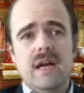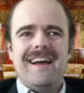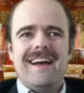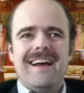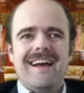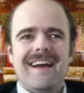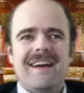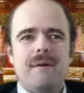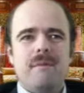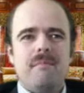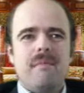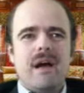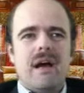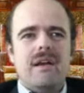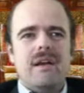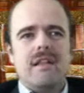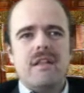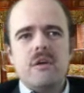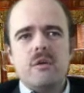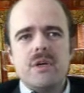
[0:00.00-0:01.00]

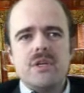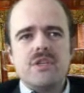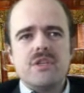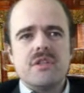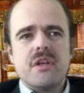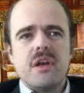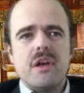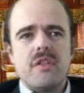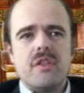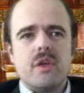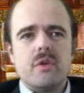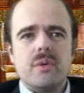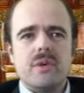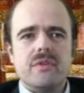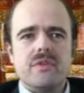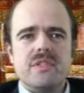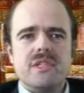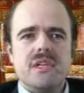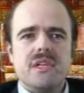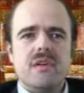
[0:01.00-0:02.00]
Another question that we
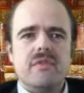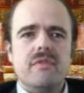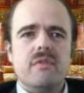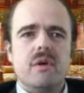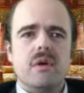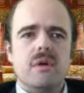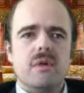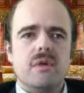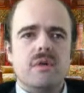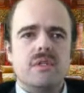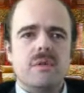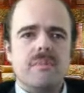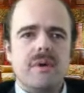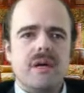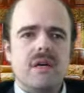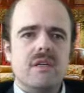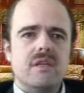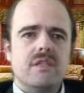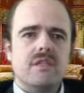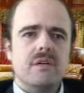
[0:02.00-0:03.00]
received was
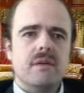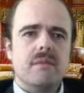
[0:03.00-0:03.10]
about,